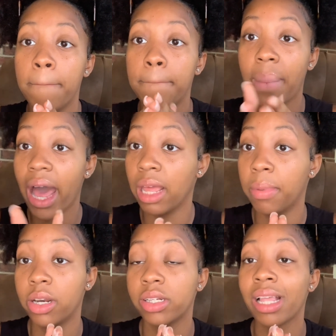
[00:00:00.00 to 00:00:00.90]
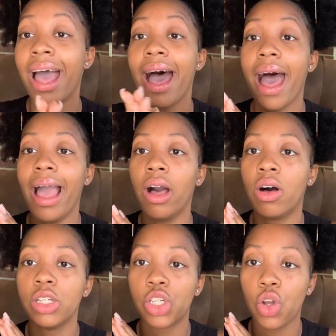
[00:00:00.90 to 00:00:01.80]
body butters. I
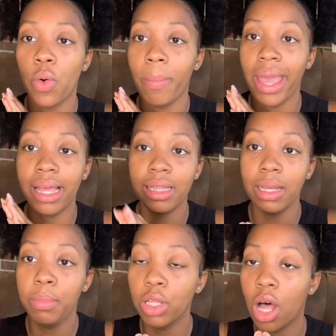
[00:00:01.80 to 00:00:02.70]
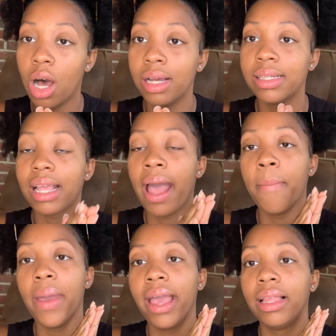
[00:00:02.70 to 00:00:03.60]
also make lip gloss, I
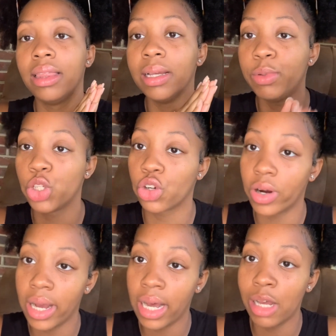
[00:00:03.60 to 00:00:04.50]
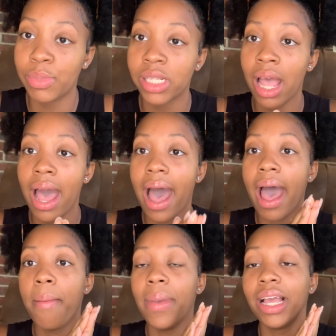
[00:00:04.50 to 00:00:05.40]
make lip scrubs,
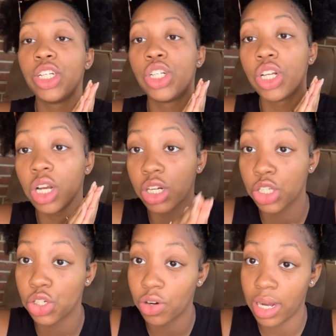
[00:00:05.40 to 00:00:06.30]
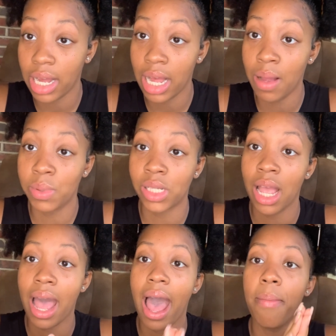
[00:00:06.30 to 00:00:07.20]
I make sugar scrubs,
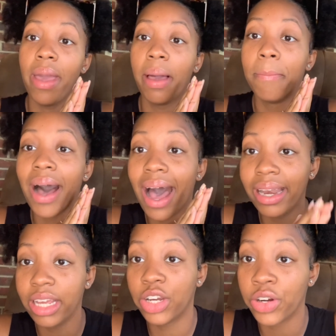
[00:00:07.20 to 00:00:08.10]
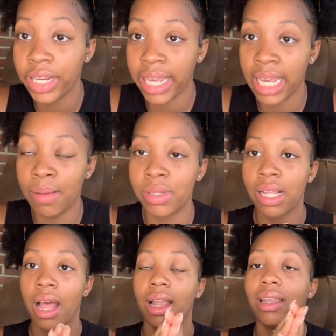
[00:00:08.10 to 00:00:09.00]
I make body creams.
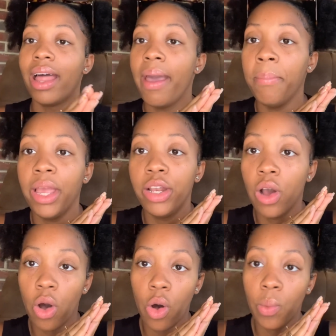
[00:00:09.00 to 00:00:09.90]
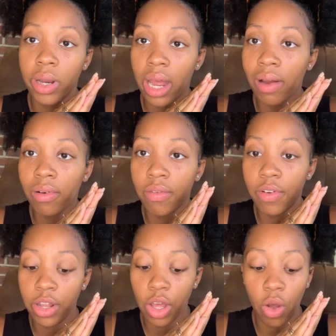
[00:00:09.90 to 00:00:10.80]
Let me know whatever
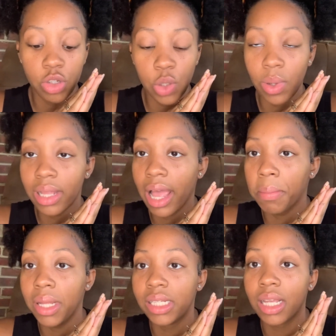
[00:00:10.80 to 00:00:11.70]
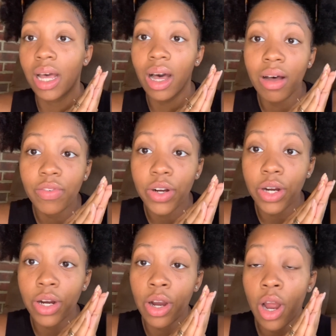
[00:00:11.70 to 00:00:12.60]
videos you would like me to
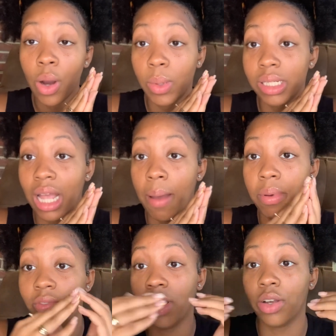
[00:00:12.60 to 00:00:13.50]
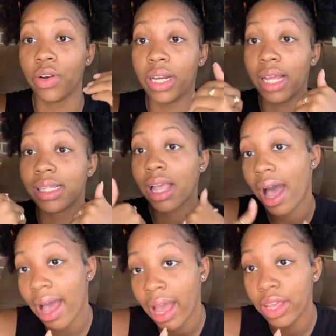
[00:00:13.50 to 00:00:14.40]
cover, what type of ingredients
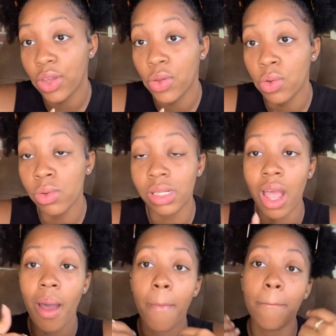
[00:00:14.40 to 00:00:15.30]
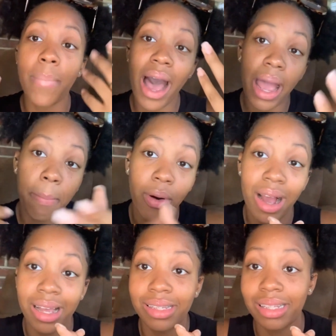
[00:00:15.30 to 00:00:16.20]
I use, my
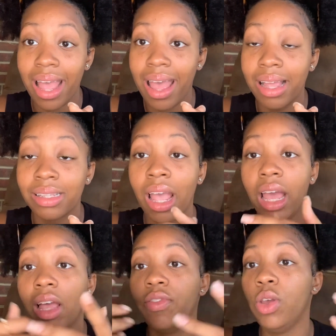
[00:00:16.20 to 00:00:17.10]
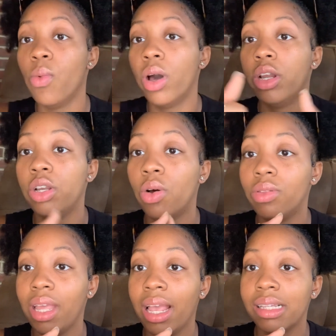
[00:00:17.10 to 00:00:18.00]
process. If you want to know
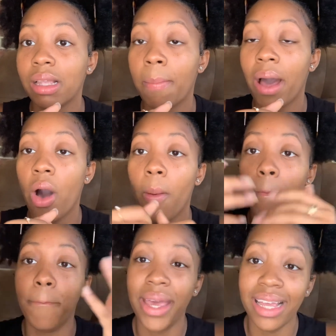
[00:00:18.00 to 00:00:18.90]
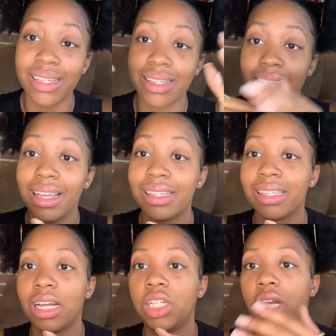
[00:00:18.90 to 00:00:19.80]
things about business
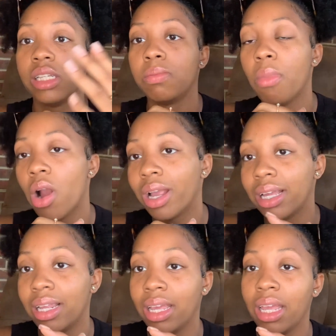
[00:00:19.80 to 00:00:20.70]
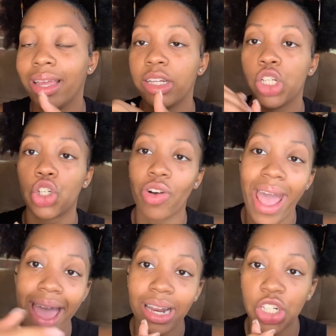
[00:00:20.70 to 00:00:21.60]
such as marketing,
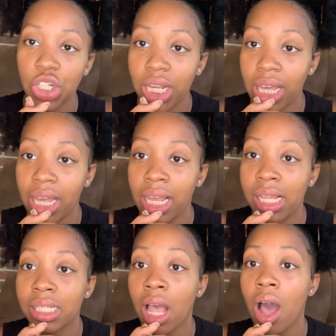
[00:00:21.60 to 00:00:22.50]
strategies,